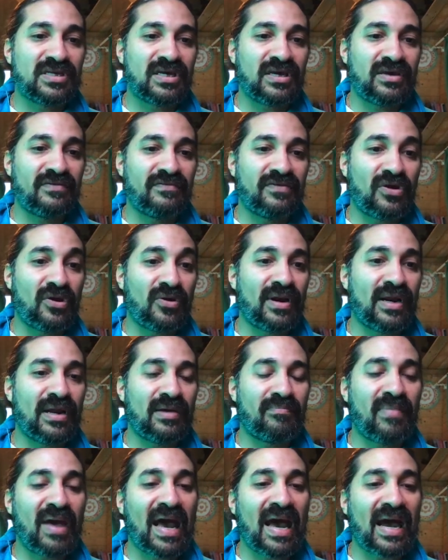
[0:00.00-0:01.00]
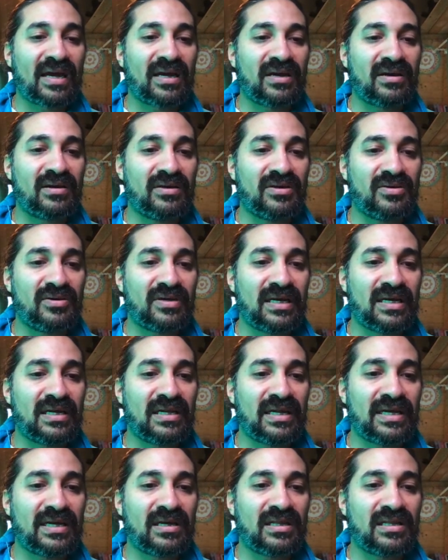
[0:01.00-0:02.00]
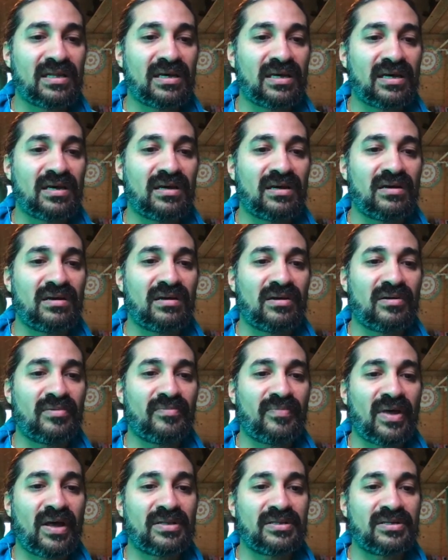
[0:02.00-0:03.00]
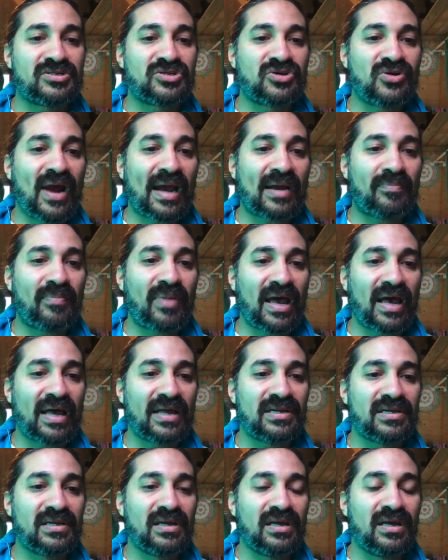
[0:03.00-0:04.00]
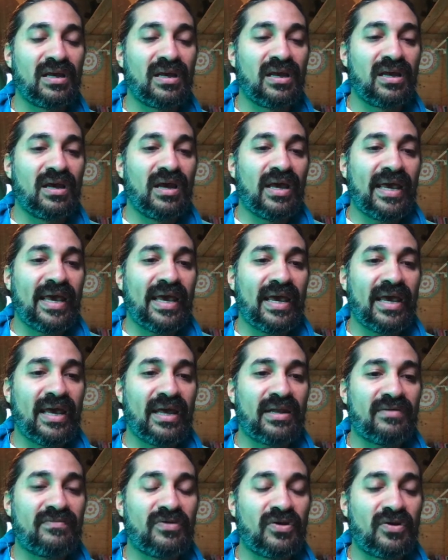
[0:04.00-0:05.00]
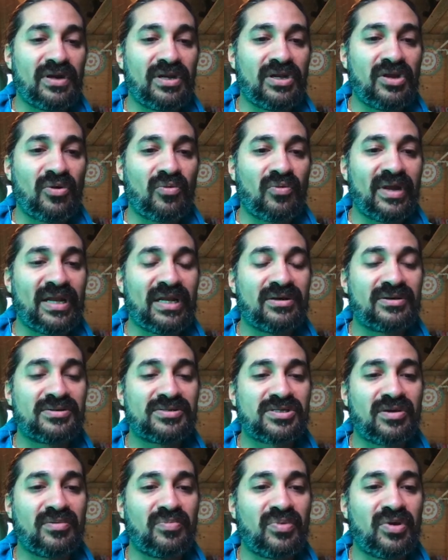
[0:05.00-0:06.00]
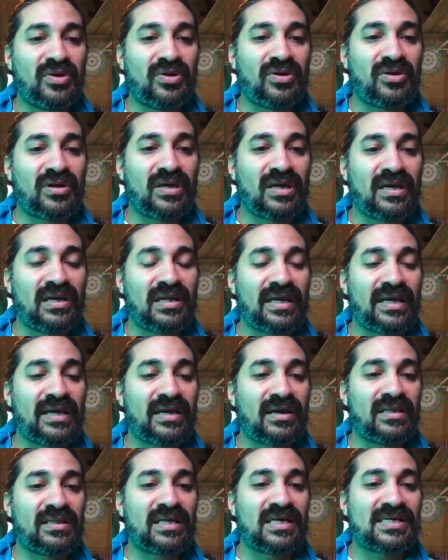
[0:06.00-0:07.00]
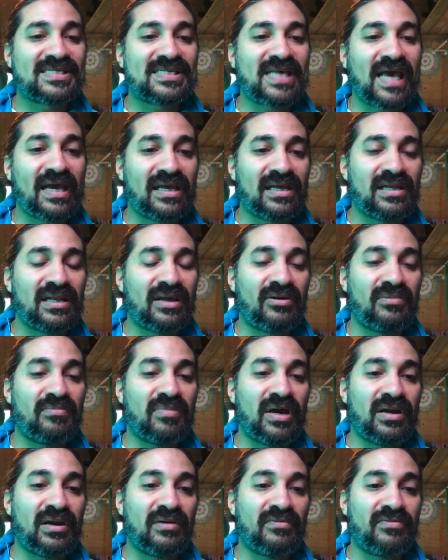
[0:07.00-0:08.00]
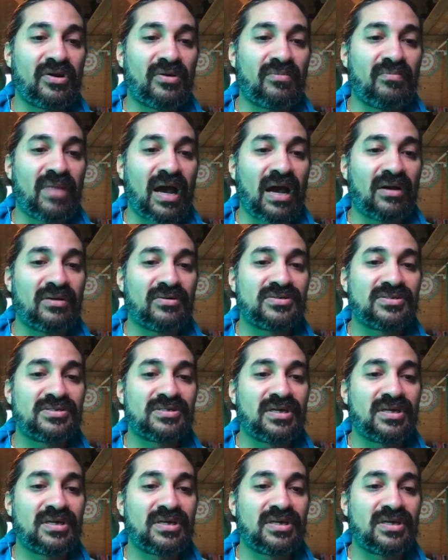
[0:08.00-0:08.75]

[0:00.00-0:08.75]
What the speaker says: If you're in a Mac, you can click on the trackpad. And if you're in your Windows computer, you can click on the secondary button of your mouse.